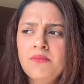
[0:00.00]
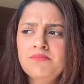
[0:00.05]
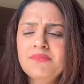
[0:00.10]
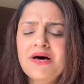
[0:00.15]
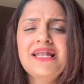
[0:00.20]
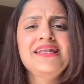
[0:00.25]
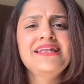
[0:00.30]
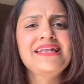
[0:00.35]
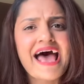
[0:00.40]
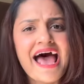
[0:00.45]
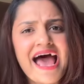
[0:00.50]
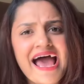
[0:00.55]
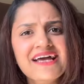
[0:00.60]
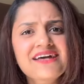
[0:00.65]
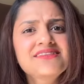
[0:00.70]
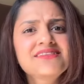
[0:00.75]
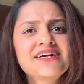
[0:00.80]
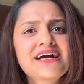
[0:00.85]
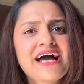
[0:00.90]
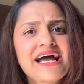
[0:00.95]
lack
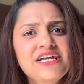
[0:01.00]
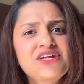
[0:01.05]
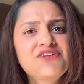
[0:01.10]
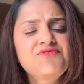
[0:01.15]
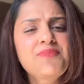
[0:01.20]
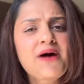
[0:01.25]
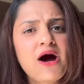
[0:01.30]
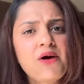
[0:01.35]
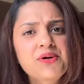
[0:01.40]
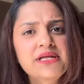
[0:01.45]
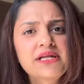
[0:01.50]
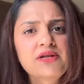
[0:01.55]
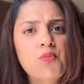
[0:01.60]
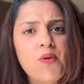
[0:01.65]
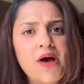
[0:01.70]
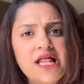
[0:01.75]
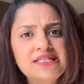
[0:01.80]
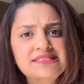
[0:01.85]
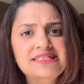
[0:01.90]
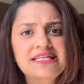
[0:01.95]
the kind of power and
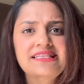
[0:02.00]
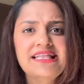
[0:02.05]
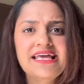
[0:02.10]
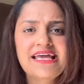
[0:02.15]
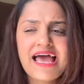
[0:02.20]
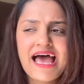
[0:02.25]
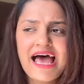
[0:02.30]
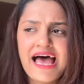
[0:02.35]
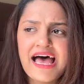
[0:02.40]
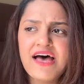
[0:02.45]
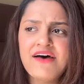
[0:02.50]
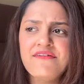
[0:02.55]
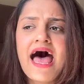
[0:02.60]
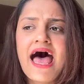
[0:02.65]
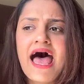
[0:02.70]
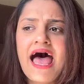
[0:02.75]
wealth that they have,